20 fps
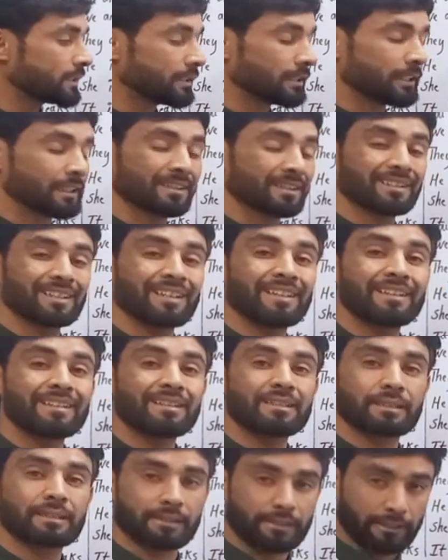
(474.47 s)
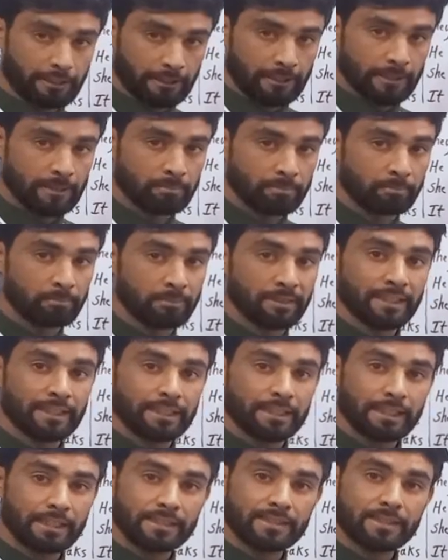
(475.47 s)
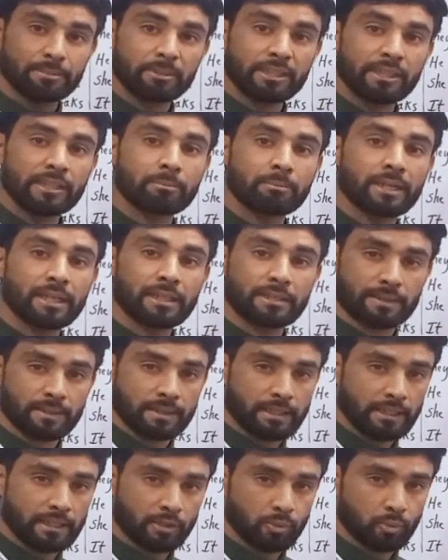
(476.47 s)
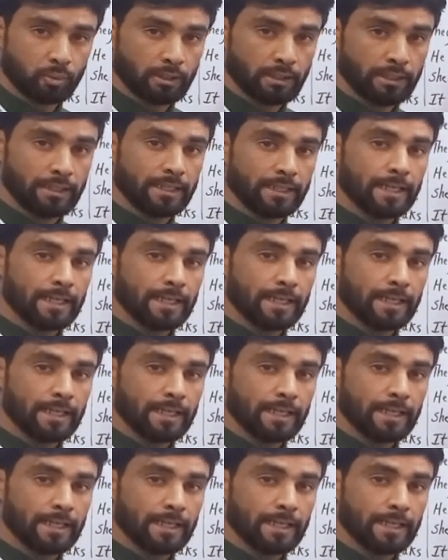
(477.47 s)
at 8 a.m. It's in my schedule.